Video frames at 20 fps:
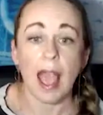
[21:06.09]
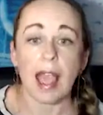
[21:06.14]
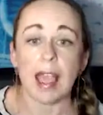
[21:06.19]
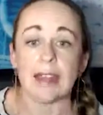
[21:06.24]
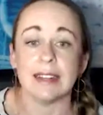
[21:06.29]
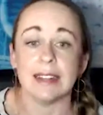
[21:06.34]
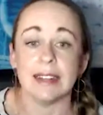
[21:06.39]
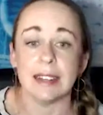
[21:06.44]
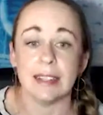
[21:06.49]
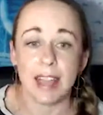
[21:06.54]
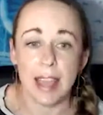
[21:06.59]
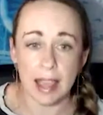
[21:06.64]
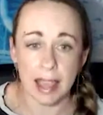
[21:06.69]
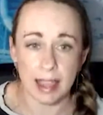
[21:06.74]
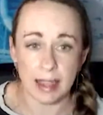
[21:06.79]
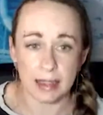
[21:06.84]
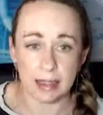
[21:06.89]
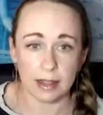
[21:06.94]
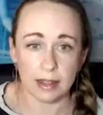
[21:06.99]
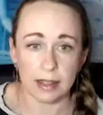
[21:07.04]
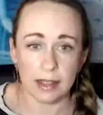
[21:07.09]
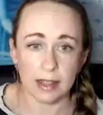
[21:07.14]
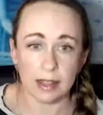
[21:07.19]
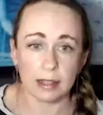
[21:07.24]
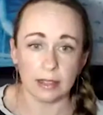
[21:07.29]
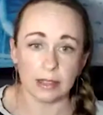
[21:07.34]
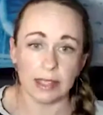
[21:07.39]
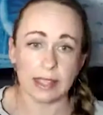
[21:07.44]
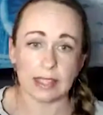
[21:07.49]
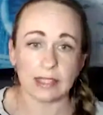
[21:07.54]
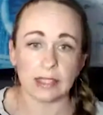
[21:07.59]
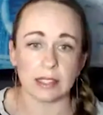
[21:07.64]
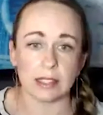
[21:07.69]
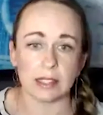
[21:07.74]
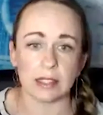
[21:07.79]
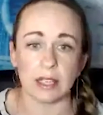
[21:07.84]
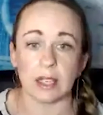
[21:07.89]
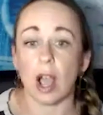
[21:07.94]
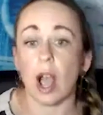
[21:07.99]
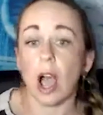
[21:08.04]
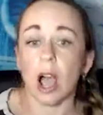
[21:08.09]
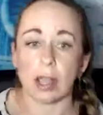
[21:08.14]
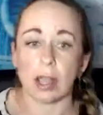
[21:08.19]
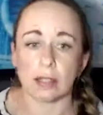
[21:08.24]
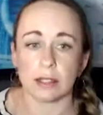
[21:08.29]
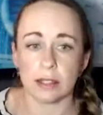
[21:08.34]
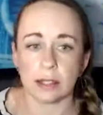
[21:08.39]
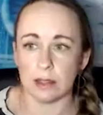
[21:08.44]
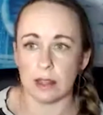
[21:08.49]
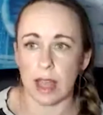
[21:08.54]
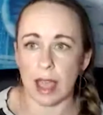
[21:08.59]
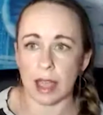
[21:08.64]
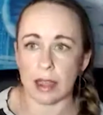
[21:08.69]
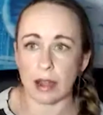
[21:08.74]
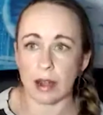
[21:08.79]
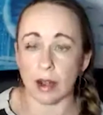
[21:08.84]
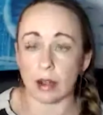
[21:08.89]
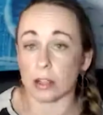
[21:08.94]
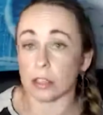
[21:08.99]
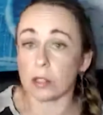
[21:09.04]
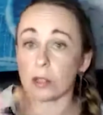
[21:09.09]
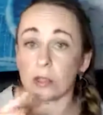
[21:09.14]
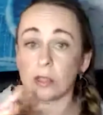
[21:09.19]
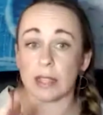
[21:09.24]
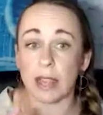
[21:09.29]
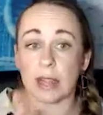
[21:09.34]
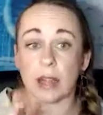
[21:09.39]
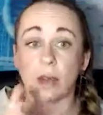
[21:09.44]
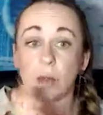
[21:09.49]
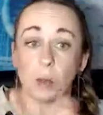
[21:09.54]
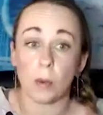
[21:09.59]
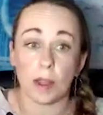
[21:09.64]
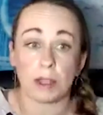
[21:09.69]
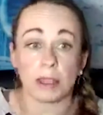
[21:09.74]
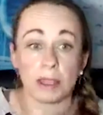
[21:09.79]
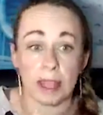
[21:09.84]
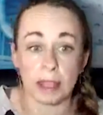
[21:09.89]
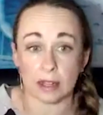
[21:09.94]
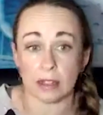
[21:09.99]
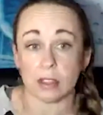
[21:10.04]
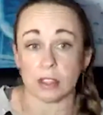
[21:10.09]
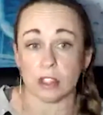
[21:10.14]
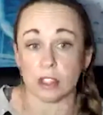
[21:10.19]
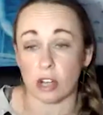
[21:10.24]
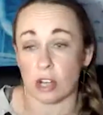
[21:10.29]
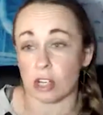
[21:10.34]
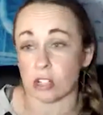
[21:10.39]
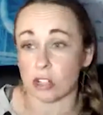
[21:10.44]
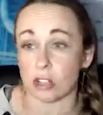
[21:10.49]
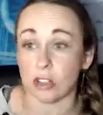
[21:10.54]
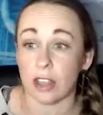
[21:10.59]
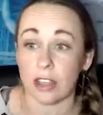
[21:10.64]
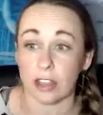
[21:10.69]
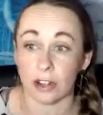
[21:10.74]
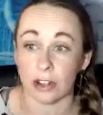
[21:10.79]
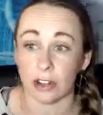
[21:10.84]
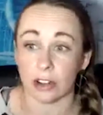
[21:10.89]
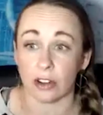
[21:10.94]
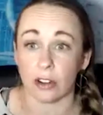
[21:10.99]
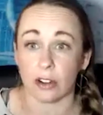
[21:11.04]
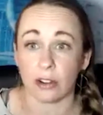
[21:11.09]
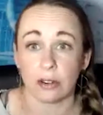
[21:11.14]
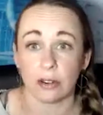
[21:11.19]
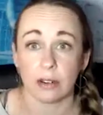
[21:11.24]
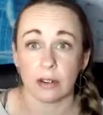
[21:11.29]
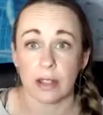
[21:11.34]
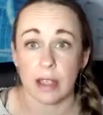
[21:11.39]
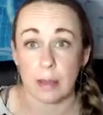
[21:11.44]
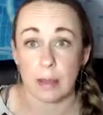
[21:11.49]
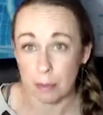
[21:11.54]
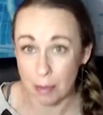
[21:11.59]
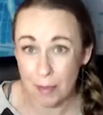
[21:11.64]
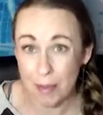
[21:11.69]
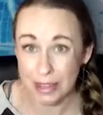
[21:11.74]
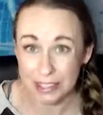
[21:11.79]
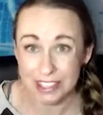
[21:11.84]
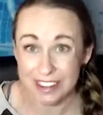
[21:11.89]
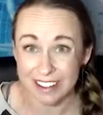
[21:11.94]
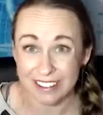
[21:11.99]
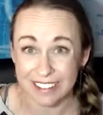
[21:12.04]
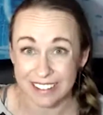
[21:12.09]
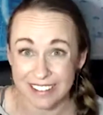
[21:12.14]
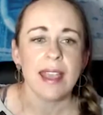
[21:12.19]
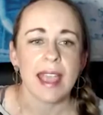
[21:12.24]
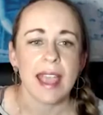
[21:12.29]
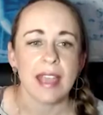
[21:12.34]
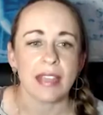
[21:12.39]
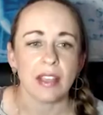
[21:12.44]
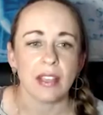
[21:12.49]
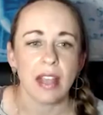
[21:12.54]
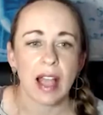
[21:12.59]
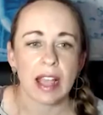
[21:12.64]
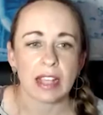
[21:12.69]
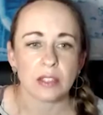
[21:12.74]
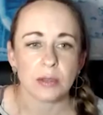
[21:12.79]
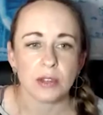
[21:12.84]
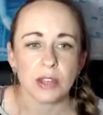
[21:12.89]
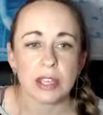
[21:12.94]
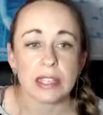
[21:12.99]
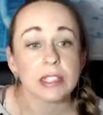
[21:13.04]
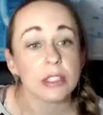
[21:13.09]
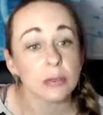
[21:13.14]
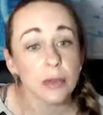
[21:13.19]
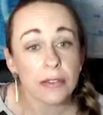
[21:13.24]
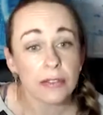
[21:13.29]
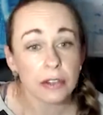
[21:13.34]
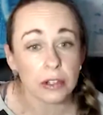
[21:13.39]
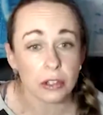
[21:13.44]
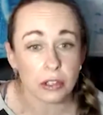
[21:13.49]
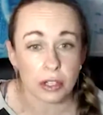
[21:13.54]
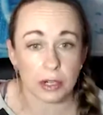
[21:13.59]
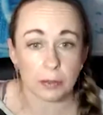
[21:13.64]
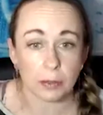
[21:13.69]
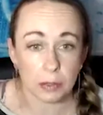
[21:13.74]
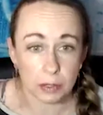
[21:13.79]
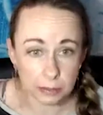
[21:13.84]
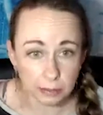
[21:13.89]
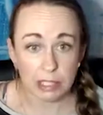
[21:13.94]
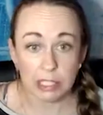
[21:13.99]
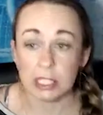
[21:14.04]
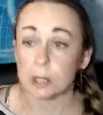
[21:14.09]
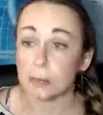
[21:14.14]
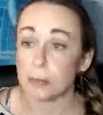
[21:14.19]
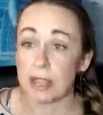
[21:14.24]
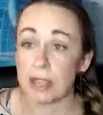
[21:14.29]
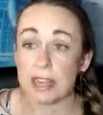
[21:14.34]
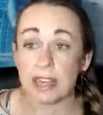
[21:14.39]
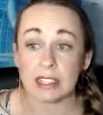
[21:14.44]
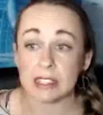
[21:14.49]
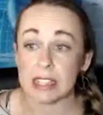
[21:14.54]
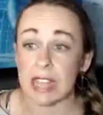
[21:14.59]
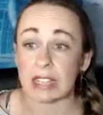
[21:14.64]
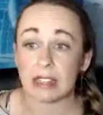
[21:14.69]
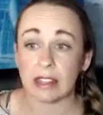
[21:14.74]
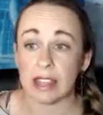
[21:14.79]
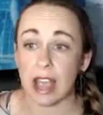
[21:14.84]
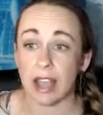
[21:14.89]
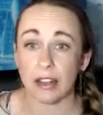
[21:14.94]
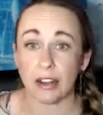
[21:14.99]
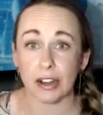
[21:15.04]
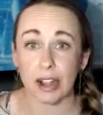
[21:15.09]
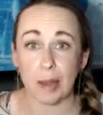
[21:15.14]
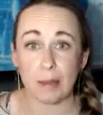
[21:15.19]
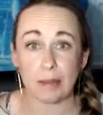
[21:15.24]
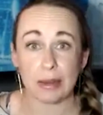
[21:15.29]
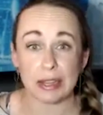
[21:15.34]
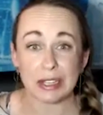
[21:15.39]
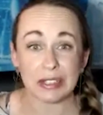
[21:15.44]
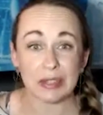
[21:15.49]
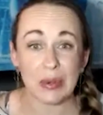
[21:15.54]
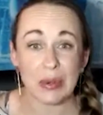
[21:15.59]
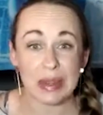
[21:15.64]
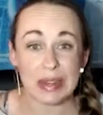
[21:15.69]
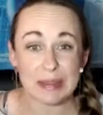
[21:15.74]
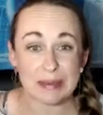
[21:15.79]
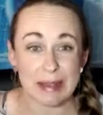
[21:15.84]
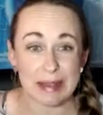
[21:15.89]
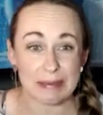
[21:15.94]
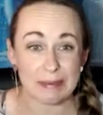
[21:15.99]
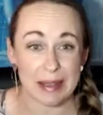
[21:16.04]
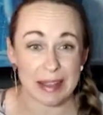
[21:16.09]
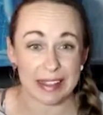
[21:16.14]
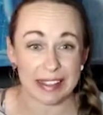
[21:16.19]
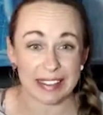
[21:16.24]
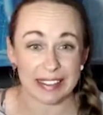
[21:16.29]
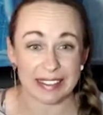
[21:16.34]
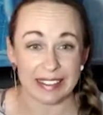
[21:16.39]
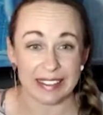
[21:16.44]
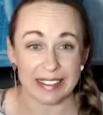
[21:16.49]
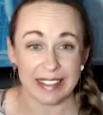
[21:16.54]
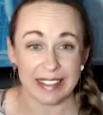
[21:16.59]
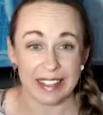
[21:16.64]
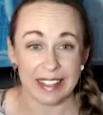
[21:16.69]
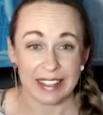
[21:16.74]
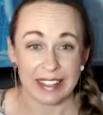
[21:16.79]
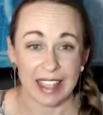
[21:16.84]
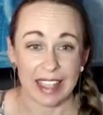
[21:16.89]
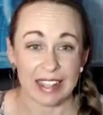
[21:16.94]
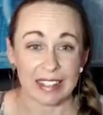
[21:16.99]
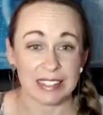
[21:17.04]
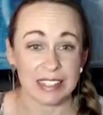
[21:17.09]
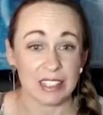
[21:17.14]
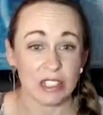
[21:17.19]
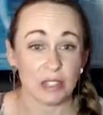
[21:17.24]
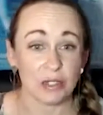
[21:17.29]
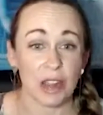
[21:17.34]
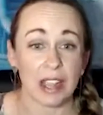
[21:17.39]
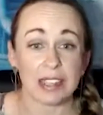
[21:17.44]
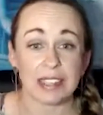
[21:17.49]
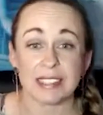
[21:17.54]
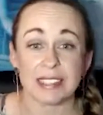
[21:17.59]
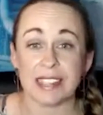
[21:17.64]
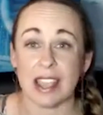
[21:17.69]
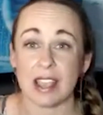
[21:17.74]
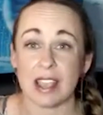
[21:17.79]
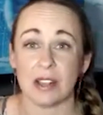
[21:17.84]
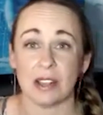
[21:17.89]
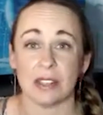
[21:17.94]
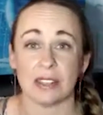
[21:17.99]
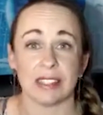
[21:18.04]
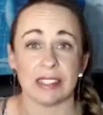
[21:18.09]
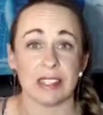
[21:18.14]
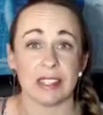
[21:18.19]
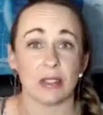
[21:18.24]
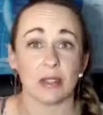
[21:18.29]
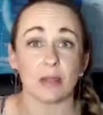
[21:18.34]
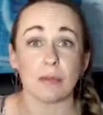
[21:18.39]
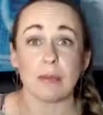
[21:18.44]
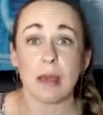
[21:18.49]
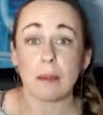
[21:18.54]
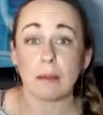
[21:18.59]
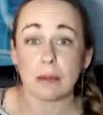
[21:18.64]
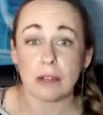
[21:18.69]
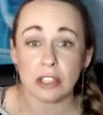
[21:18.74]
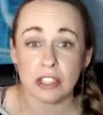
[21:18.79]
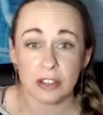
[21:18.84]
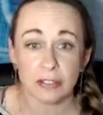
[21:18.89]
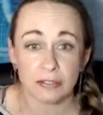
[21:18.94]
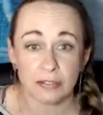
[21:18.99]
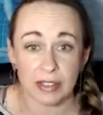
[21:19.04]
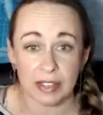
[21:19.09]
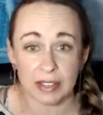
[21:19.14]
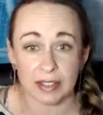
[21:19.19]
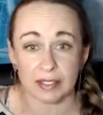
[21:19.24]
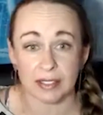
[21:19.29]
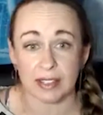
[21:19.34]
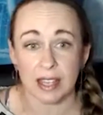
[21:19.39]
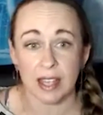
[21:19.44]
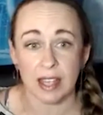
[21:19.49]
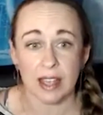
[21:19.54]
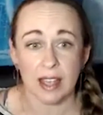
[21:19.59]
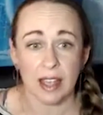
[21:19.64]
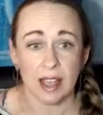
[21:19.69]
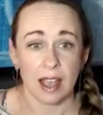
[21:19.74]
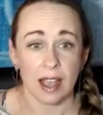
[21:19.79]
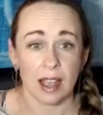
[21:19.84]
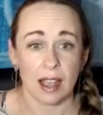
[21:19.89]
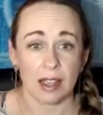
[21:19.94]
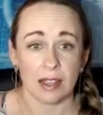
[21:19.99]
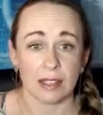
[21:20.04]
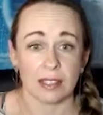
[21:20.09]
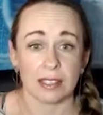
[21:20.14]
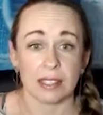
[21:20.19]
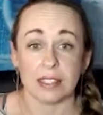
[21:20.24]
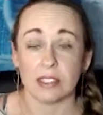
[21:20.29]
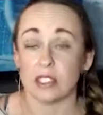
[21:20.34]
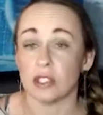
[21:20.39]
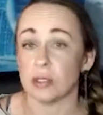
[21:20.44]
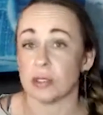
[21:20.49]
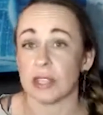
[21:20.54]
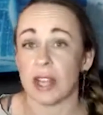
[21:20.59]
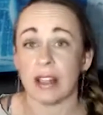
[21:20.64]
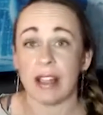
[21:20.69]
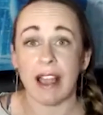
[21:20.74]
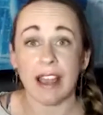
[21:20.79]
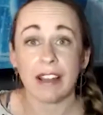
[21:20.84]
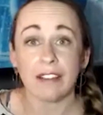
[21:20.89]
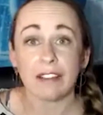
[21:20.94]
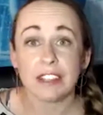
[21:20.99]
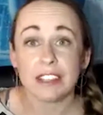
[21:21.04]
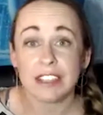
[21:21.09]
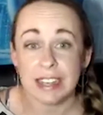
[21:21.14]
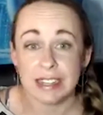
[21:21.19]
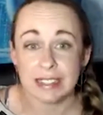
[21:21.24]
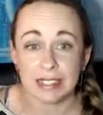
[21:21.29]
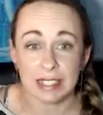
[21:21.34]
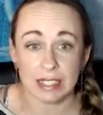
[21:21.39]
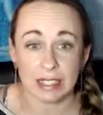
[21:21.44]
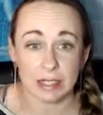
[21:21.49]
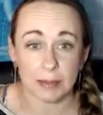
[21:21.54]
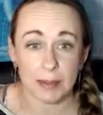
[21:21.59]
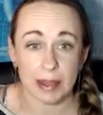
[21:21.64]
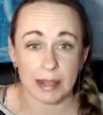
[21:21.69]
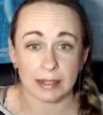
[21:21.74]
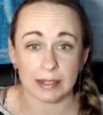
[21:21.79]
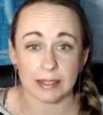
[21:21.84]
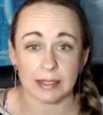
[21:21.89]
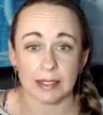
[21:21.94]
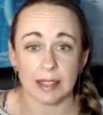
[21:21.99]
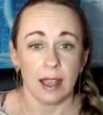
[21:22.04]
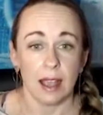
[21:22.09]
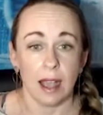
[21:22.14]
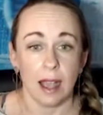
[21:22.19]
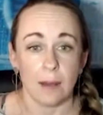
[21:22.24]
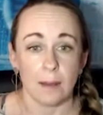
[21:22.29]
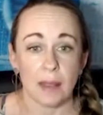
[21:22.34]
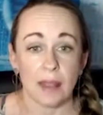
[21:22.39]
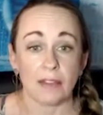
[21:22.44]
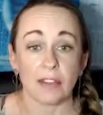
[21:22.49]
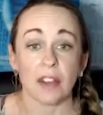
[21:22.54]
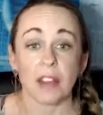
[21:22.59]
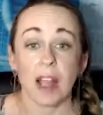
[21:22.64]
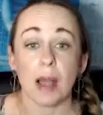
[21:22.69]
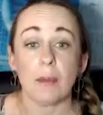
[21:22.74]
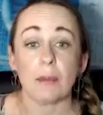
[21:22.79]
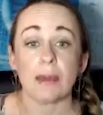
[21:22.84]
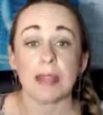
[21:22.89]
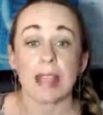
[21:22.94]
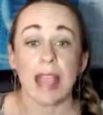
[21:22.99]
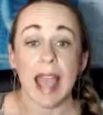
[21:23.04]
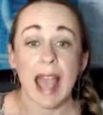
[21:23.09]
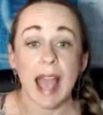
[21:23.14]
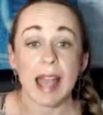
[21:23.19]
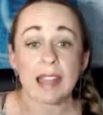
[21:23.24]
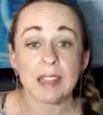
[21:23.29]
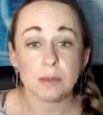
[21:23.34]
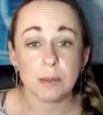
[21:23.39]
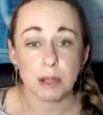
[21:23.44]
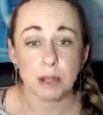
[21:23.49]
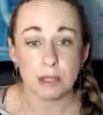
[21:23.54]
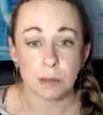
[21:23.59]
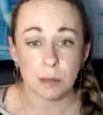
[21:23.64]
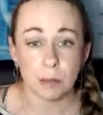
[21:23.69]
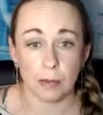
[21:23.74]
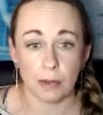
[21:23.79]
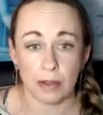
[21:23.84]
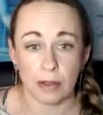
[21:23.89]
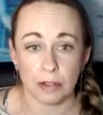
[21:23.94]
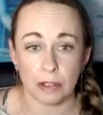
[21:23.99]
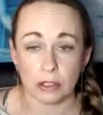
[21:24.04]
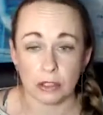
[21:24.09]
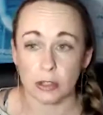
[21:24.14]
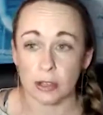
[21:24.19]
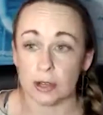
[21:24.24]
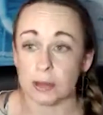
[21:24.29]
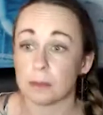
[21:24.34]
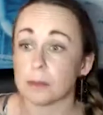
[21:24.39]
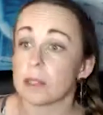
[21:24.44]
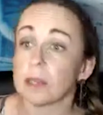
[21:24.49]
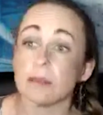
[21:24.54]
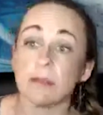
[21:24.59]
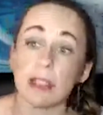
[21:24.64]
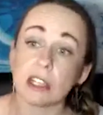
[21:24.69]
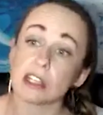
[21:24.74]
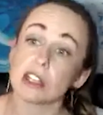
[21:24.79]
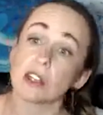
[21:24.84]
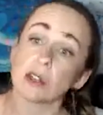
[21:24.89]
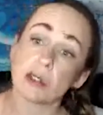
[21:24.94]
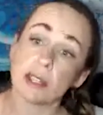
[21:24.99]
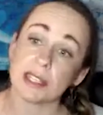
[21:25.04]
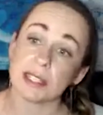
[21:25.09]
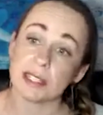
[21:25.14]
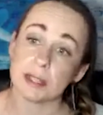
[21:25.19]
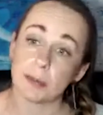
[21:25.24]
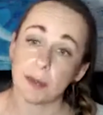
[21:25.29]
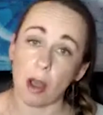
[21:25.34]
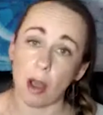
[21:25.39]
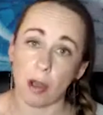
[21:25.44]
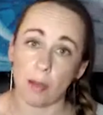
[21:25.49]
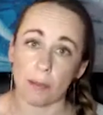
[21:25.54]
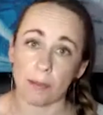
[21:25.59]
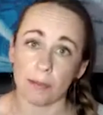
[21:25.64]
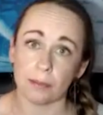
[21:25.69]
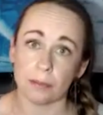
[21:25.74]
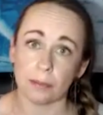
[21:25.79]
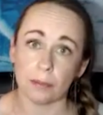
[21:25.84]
And then list the costs that are associated with that structure that you're implementing. And the last one, you guys, is revenue streams. Explain exactly how your company is going to make money. Okay, is it direct sales? Is it through membership fees? Do you sell advertising space? If your company has multiple revenue streams, make sure you list them all.